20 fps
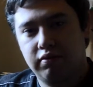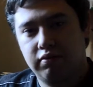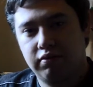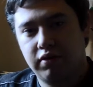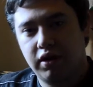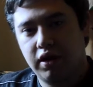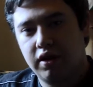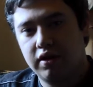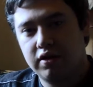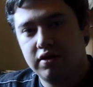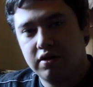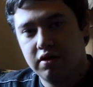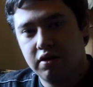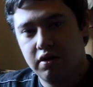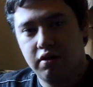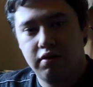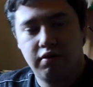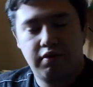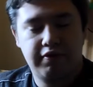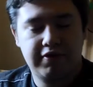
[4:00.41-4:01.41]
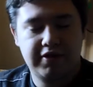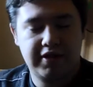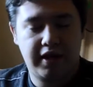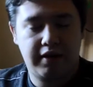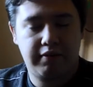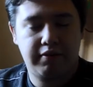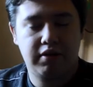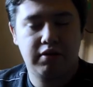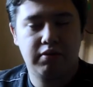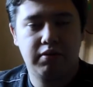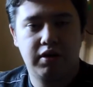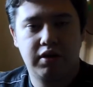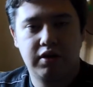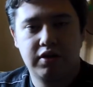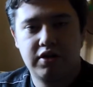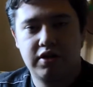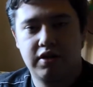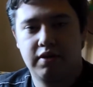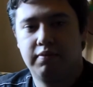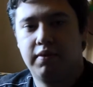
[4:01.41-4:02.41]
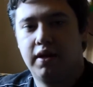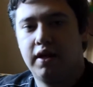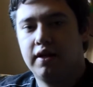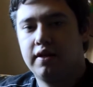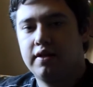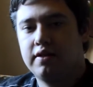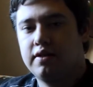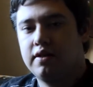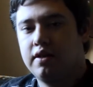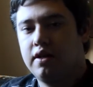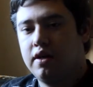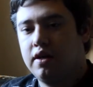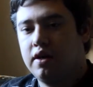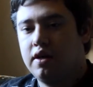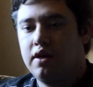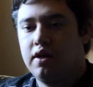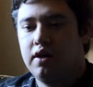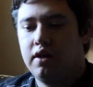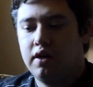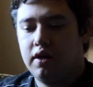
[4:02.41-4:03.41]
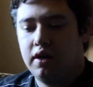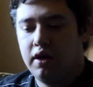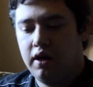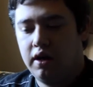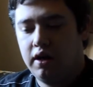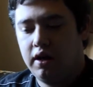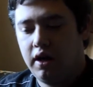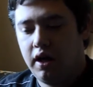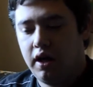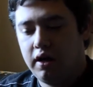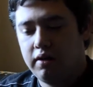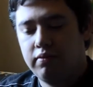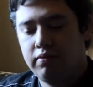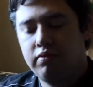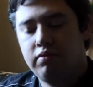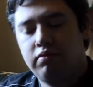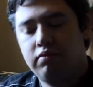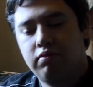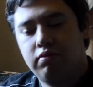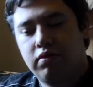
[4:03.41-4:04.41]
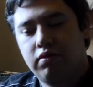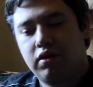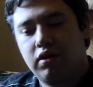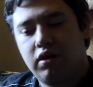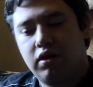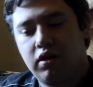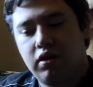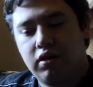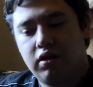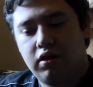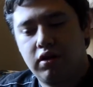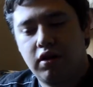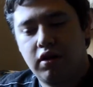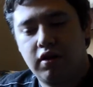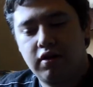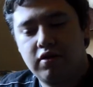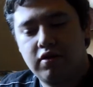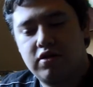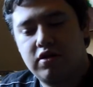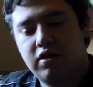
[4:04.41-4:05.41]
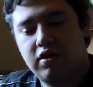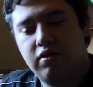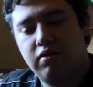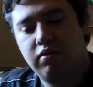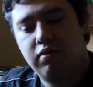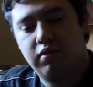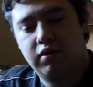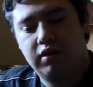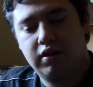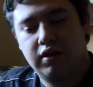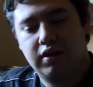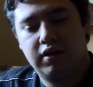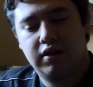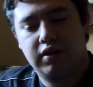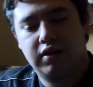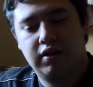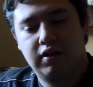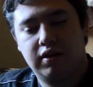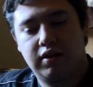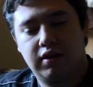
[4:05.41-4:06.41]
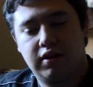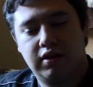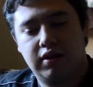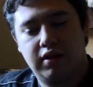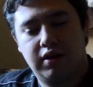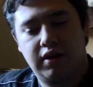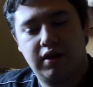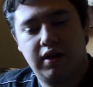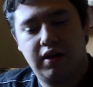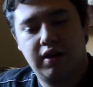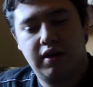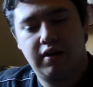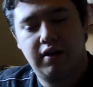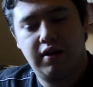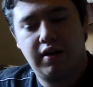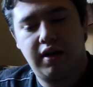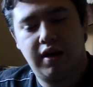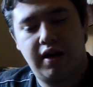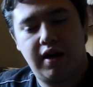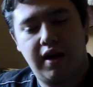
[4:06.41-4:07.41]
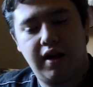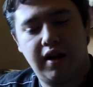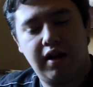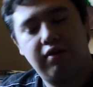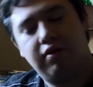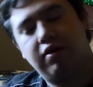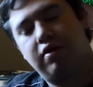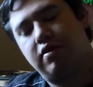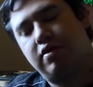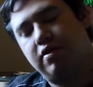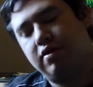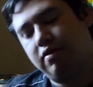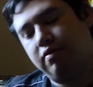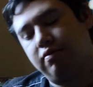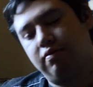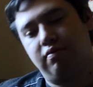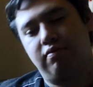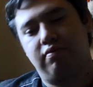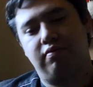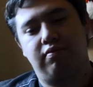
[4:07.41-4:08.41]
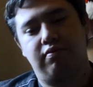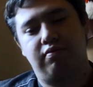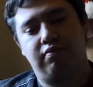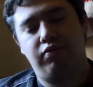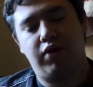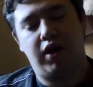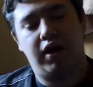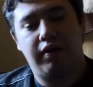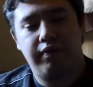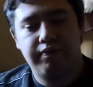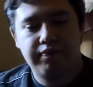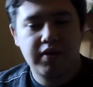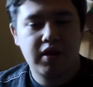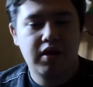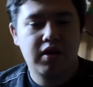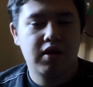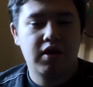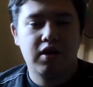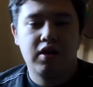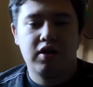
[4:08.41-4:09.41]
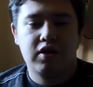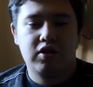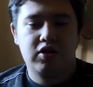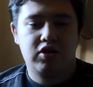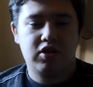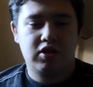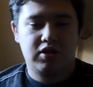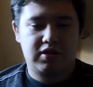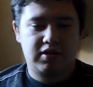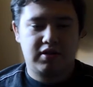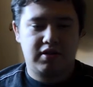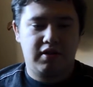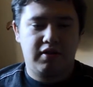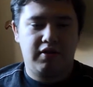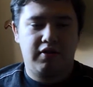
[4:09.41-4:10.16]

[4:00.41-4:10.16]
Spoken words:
going to do, if Sam you're watching mate, I'm going to allow you, well, just